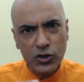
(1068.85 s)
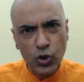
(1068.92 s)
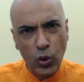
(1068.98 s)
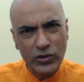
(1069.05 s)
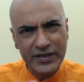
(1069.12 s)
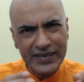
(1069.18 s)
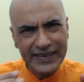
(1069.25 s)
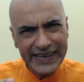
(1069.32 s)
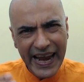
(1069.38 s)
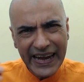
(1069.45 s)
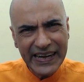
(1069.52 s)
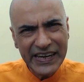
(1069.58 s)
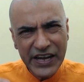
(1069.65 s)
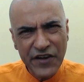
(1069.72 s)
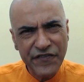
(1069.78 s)
those
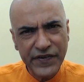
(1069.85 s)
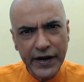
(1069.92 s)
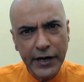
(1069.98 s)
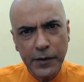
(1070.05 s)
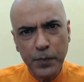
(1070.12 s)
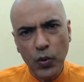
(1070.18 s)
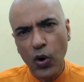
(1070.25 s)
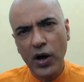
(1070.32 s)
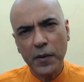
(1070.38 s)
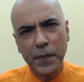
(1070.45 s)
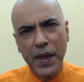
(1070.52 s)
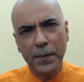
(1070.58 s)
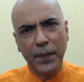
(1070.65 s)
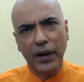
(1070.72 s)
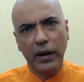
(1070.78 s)
10 different poor
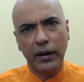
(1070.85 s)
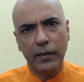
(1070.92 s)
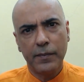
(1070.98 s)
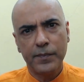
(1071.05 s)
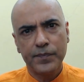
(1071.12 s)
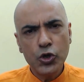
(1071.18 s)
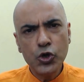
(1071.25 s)
people.